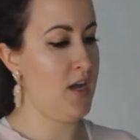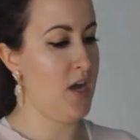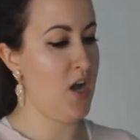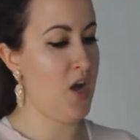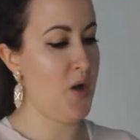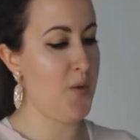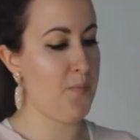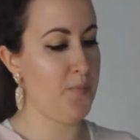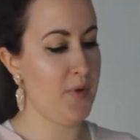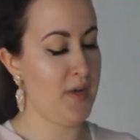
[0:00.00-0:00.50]

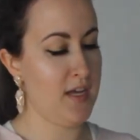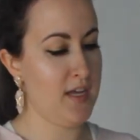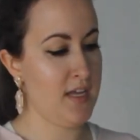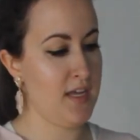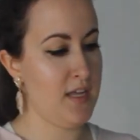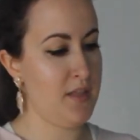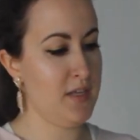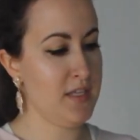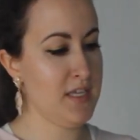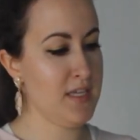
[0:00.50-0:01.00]
Um,
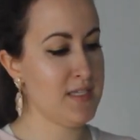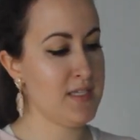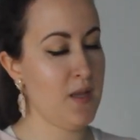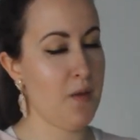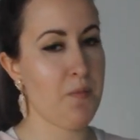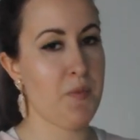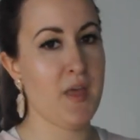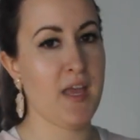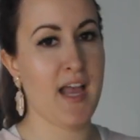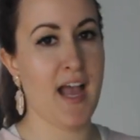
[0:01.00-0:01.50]
this is
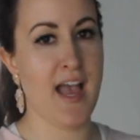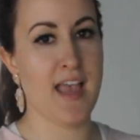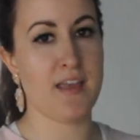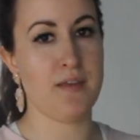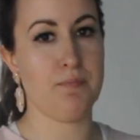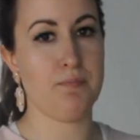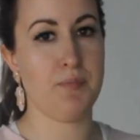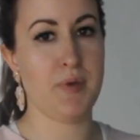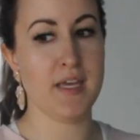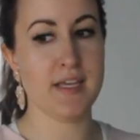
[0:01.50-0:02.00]
something
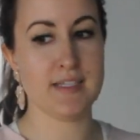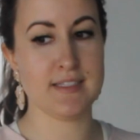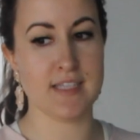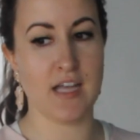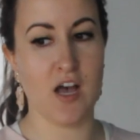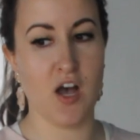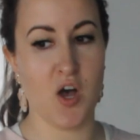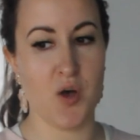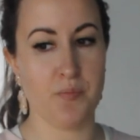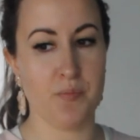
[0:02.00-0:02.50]
I
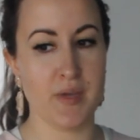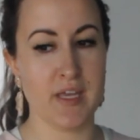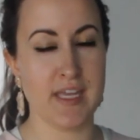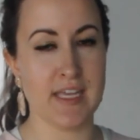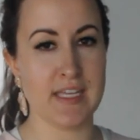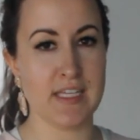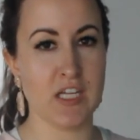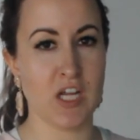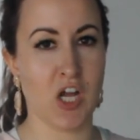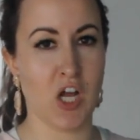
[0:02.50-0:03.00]
picked up
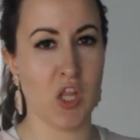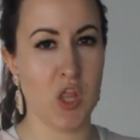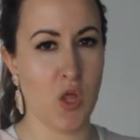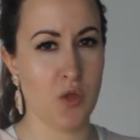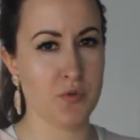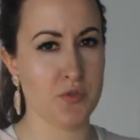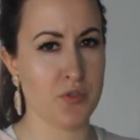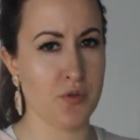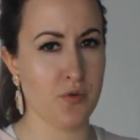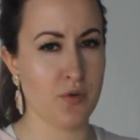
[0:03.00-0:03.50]
in
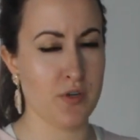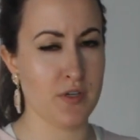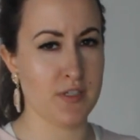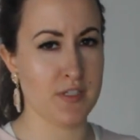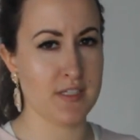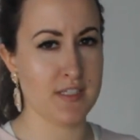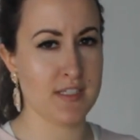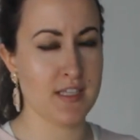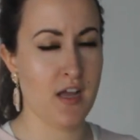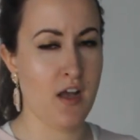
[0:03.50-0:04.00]
Clothes
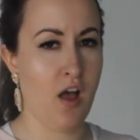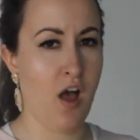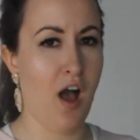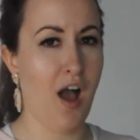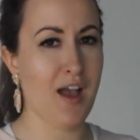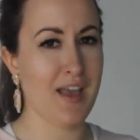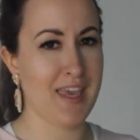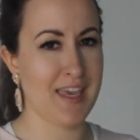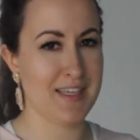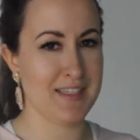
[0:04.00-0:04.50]
Horse
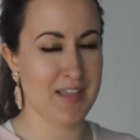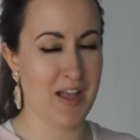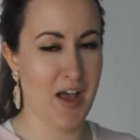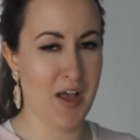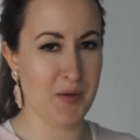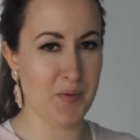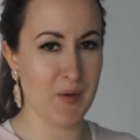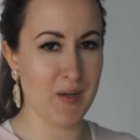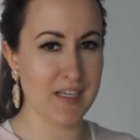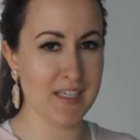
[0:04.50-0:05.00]
on Kings
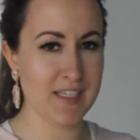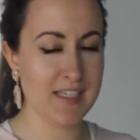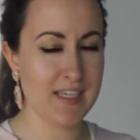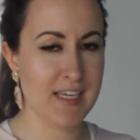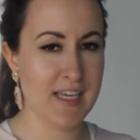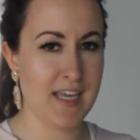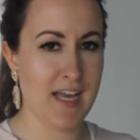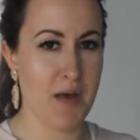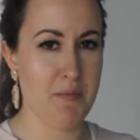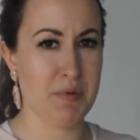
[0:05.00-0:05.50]
Highway.
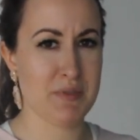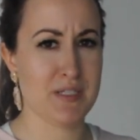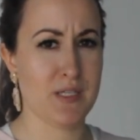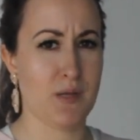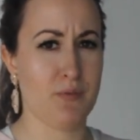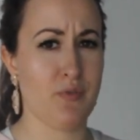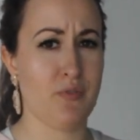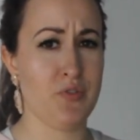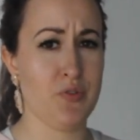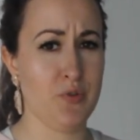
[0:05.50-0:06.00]
I picked it
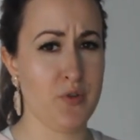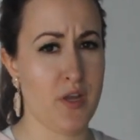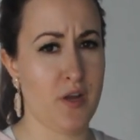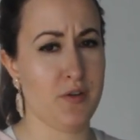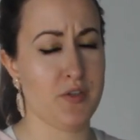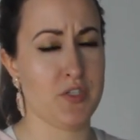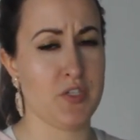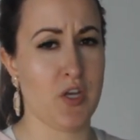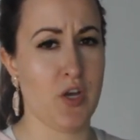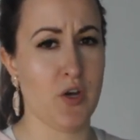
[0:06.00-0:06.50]
up a few
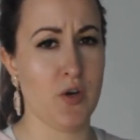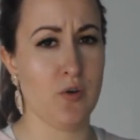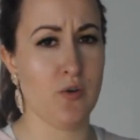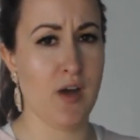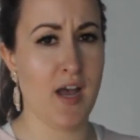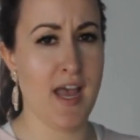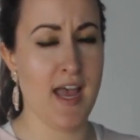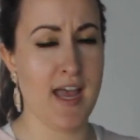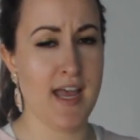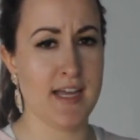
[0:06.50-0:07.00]
years ago
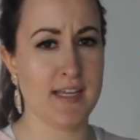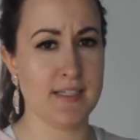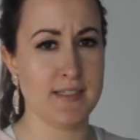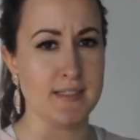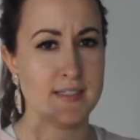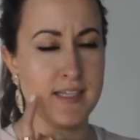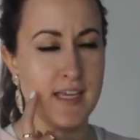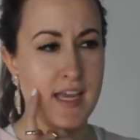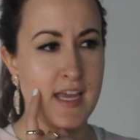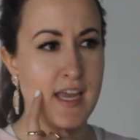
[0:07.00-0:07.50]

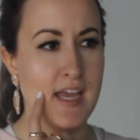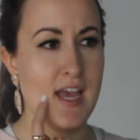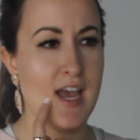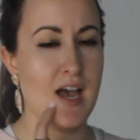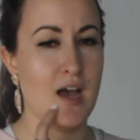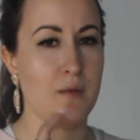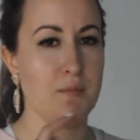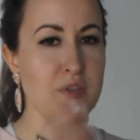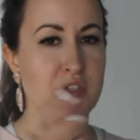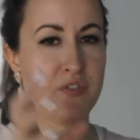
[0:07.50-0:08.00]
and
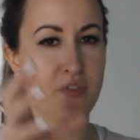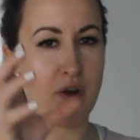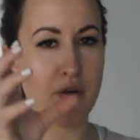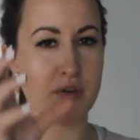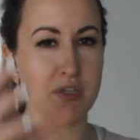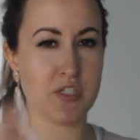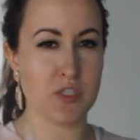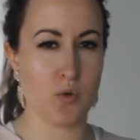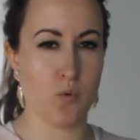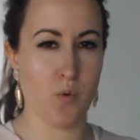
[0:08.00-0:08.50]
um, it's
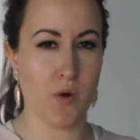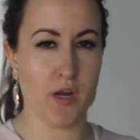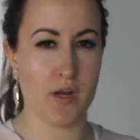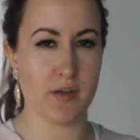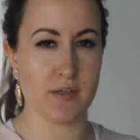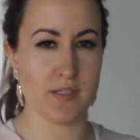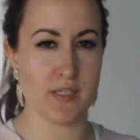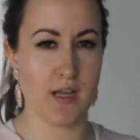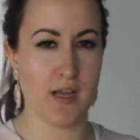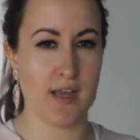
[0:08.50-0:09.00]
very
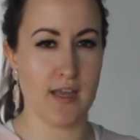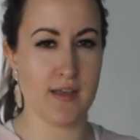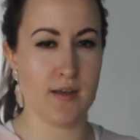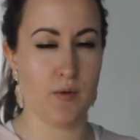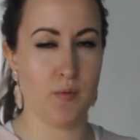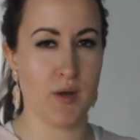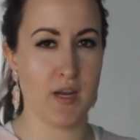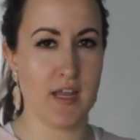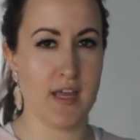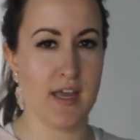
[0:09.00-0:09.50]
square, so I,
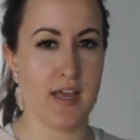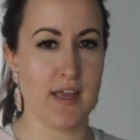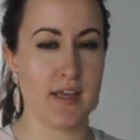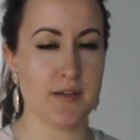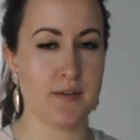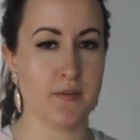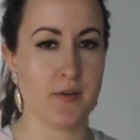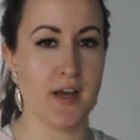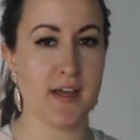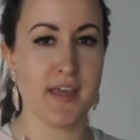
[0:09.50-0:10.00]
went
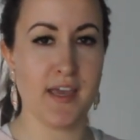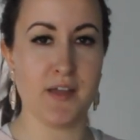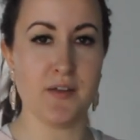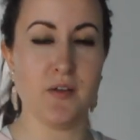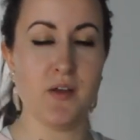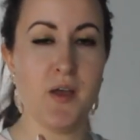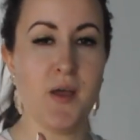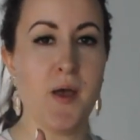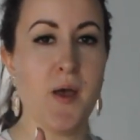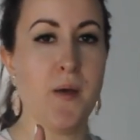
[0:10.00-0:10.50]
ahead,
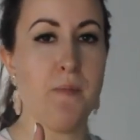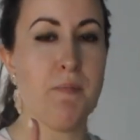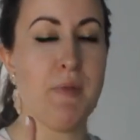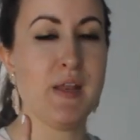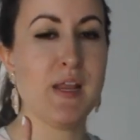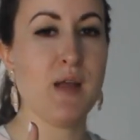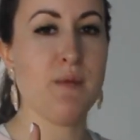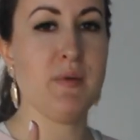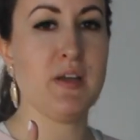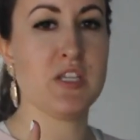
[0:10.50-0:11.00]
again,
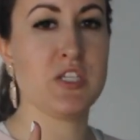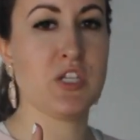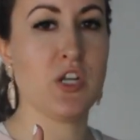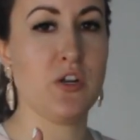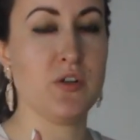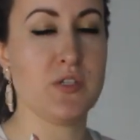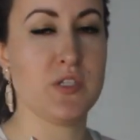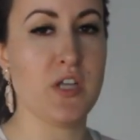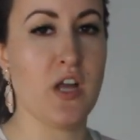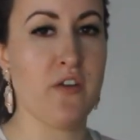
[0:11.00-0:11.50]
many of my
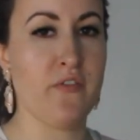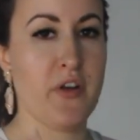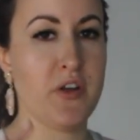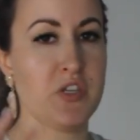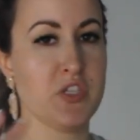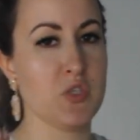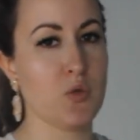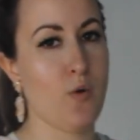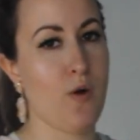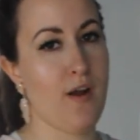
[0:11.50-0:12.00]
skirts are very
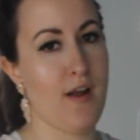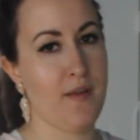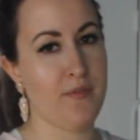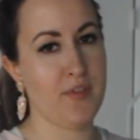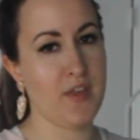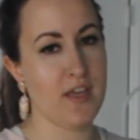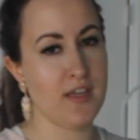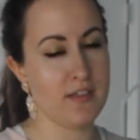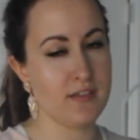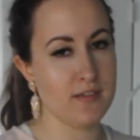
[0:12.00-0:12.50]
square
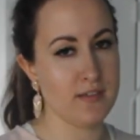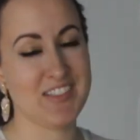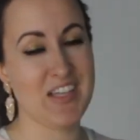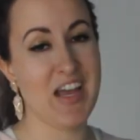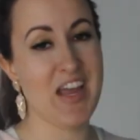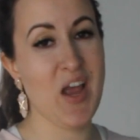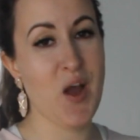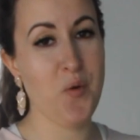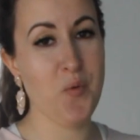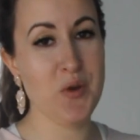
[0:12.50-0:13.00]
at the end, so
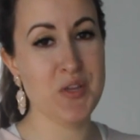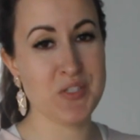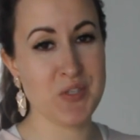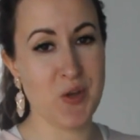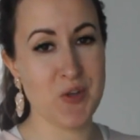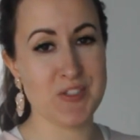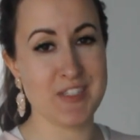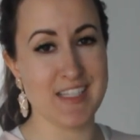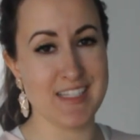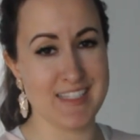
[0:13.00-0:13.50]
I always
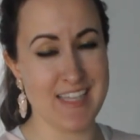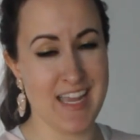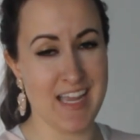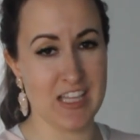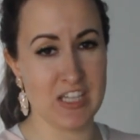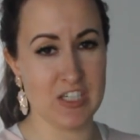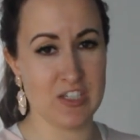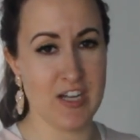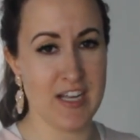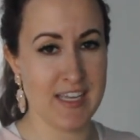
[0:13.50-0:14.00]
go to the
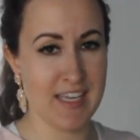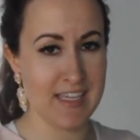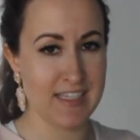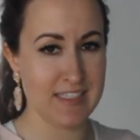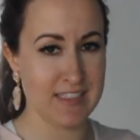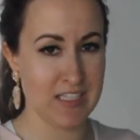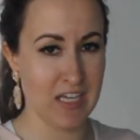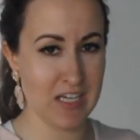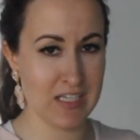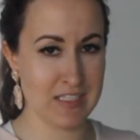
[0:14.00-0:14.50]
tailor and get
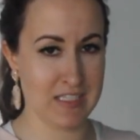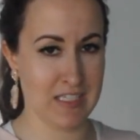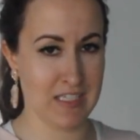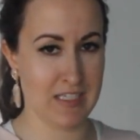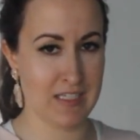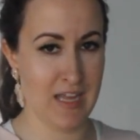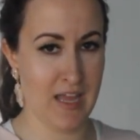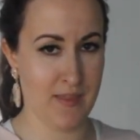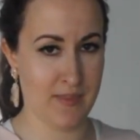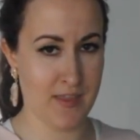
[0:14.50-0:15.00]
it tucked
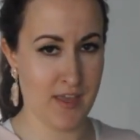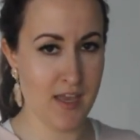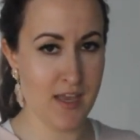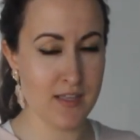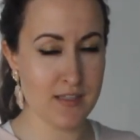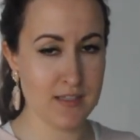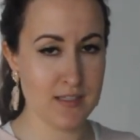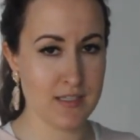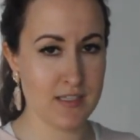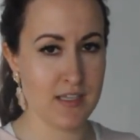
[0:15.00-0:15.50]
in at the
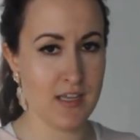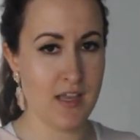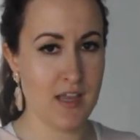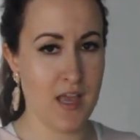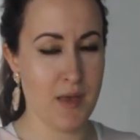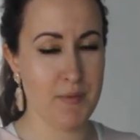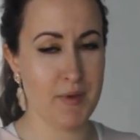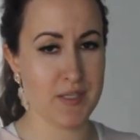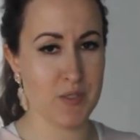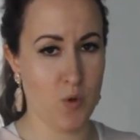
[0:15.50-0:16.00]
ends.
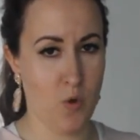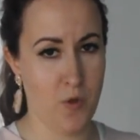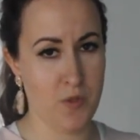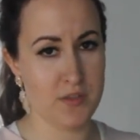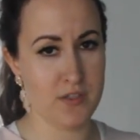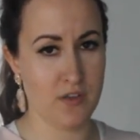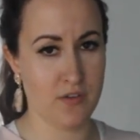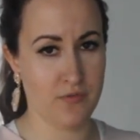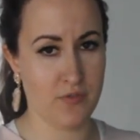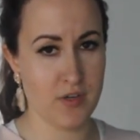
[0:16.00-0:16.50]
It makes all
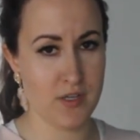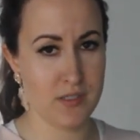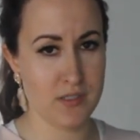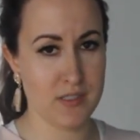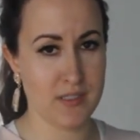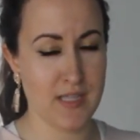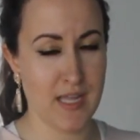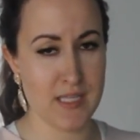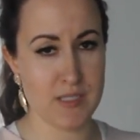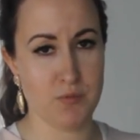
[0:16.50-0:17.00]
the
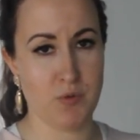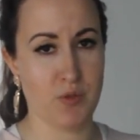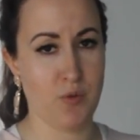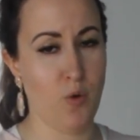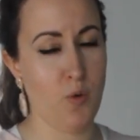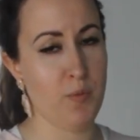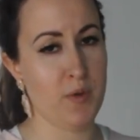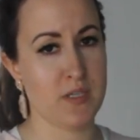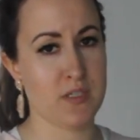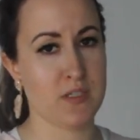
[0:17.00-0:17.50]
difference. That's with
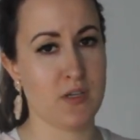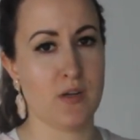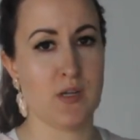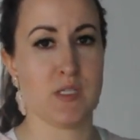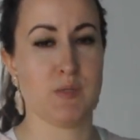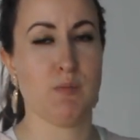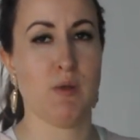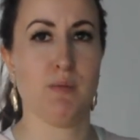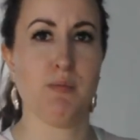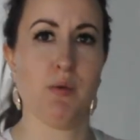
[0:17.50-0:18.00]
all my
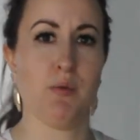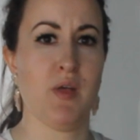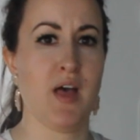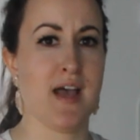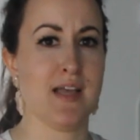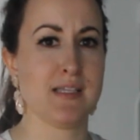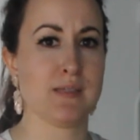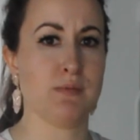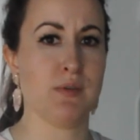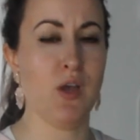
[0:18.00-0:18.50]
skirts. Many people
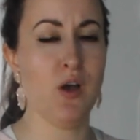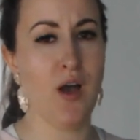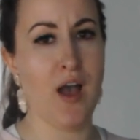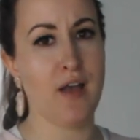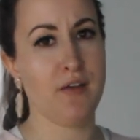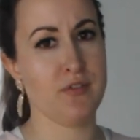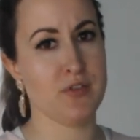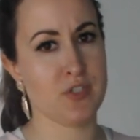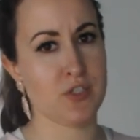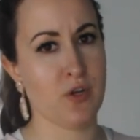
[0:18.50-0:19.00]
ask me, oh,
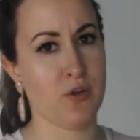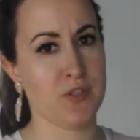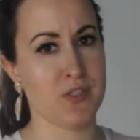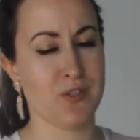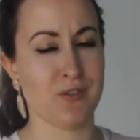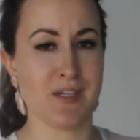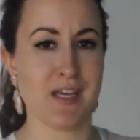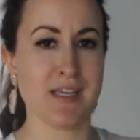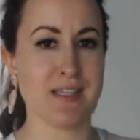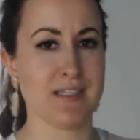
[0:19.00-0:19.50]
how are your skirts
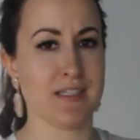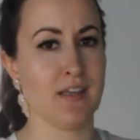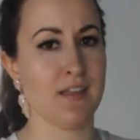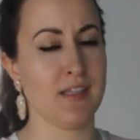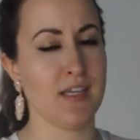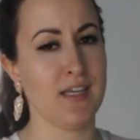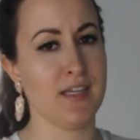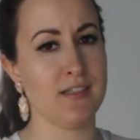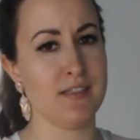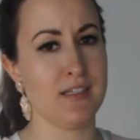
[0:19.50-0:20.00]
so nice
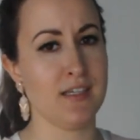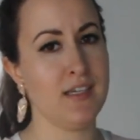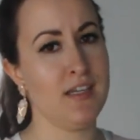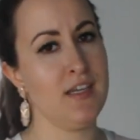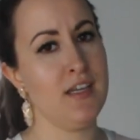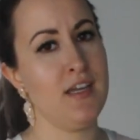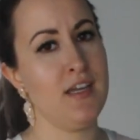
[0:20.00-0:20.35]
at the end?